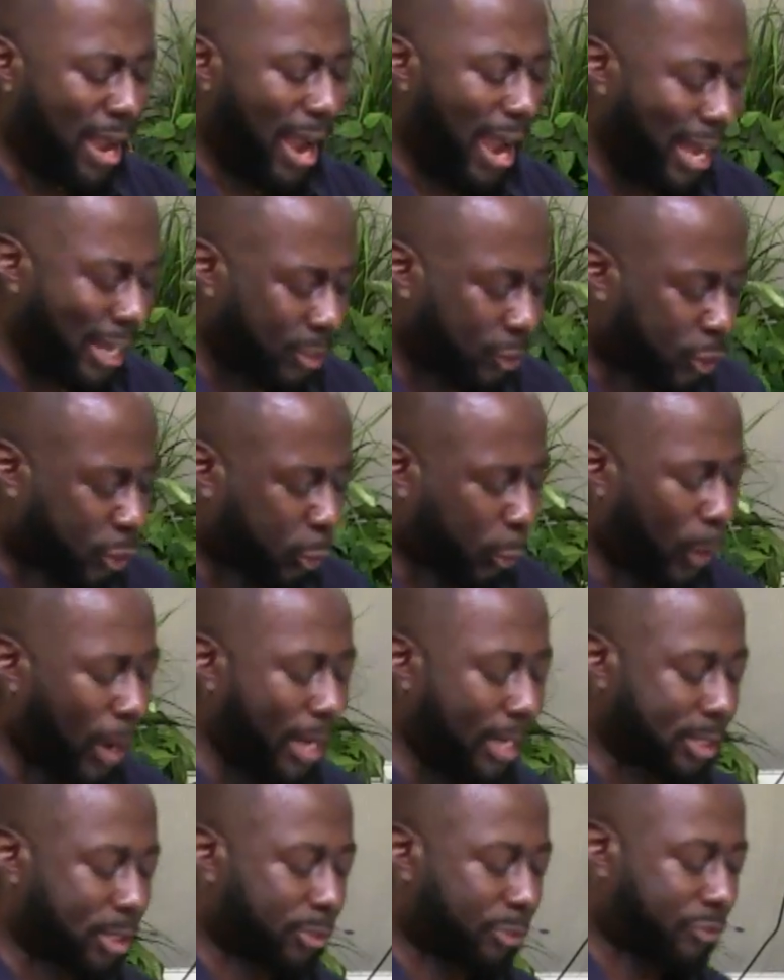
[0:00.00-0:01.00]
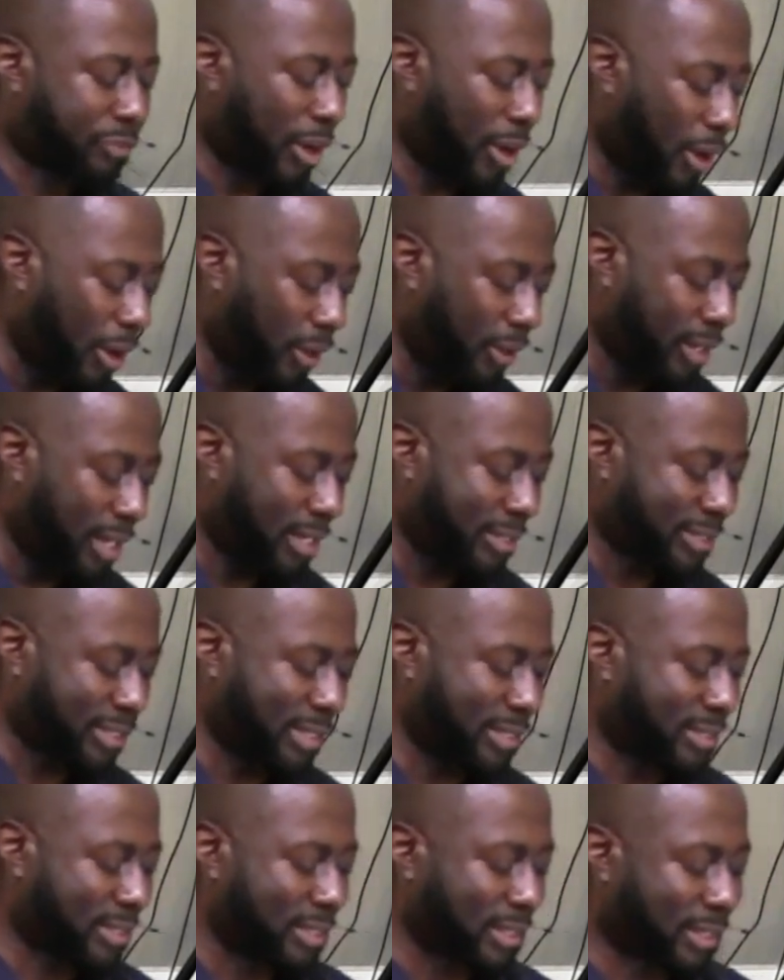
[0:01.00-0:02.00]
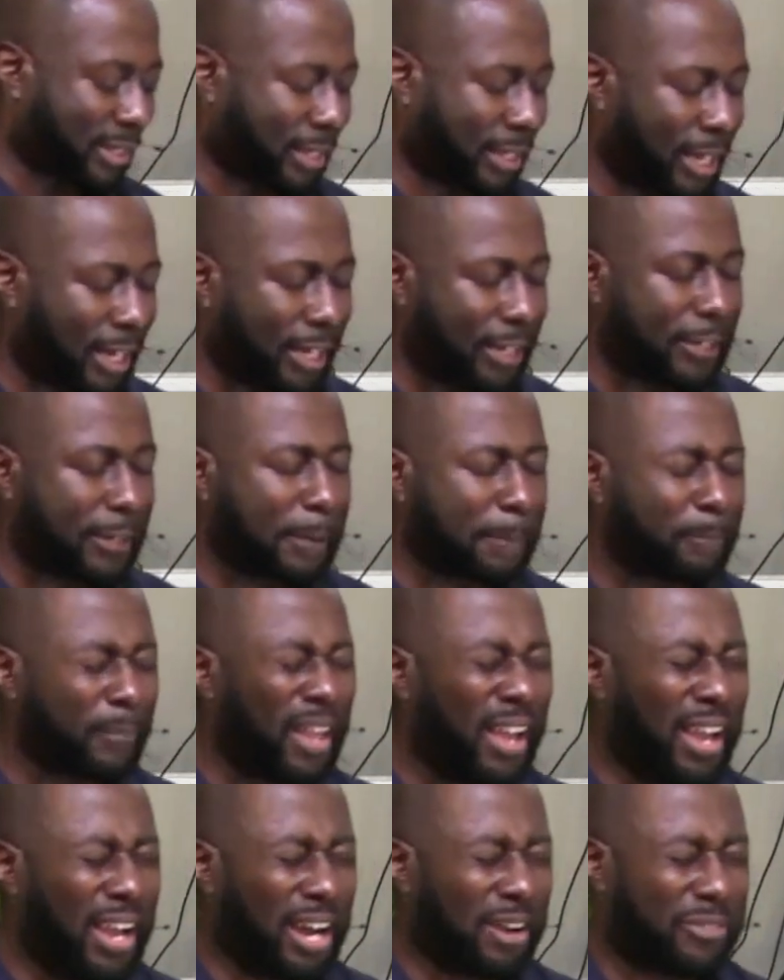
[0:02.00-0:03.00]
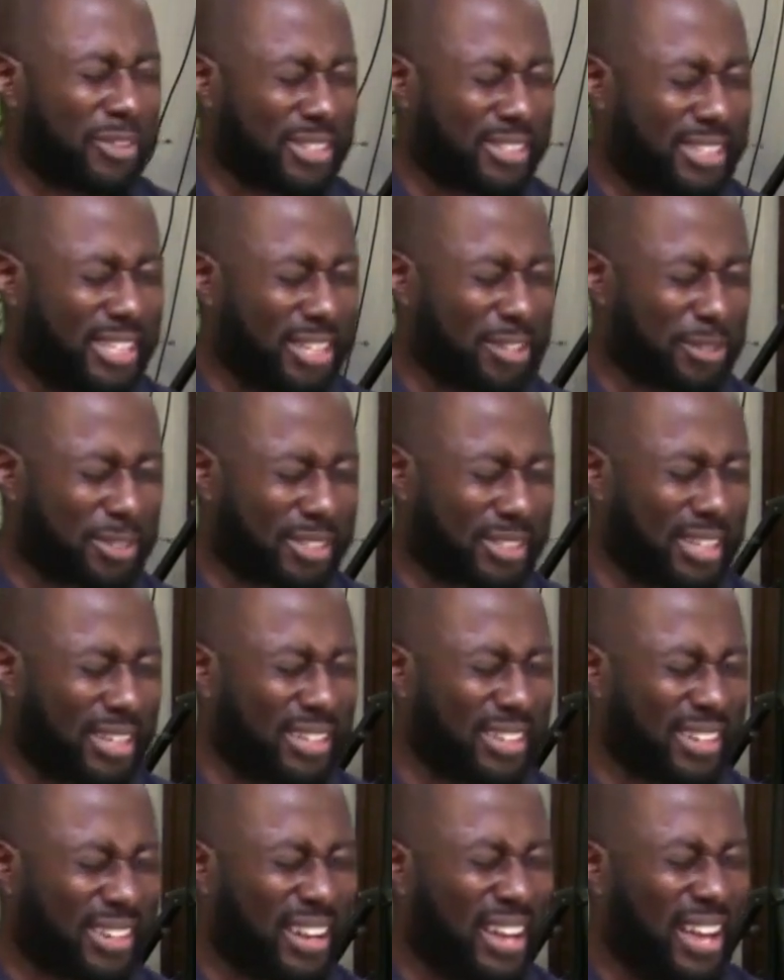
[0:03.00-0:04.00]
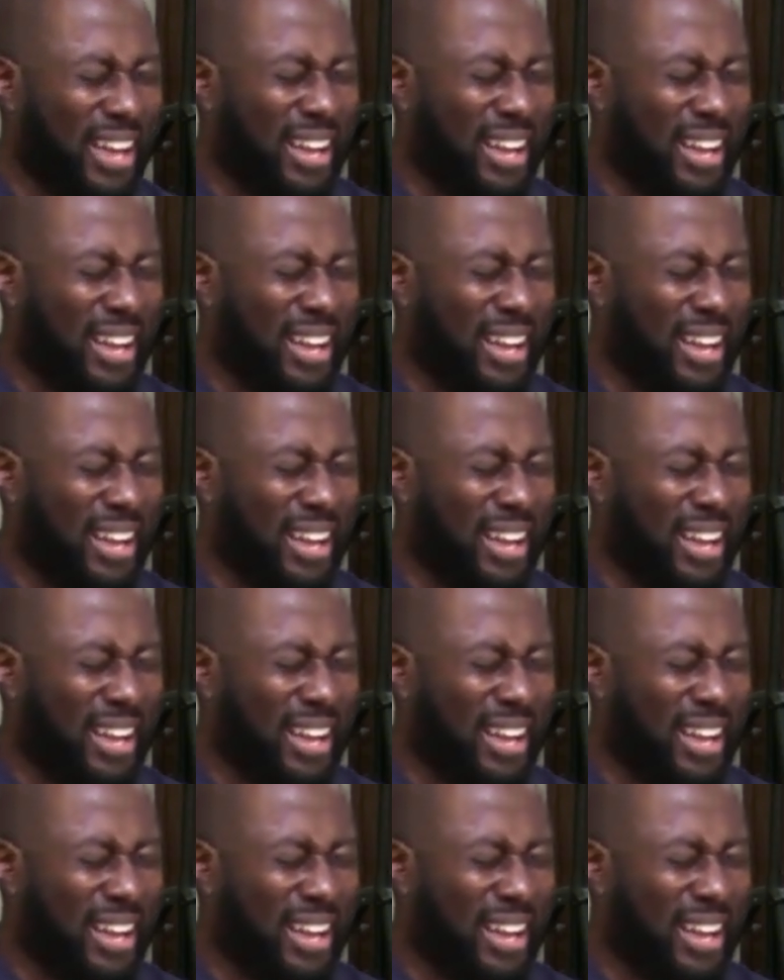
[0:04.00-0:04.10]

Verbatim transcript: and transferred us into the kingdom of his dear son.